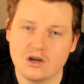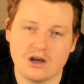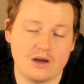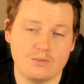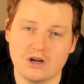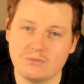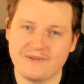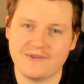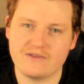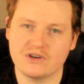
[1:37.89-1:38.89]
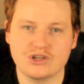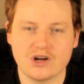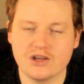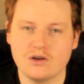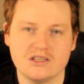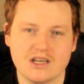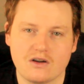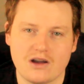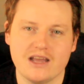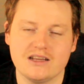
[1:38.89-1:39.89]
one of my favorite Australian content
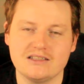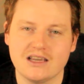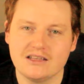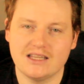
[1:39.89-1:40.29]
creators.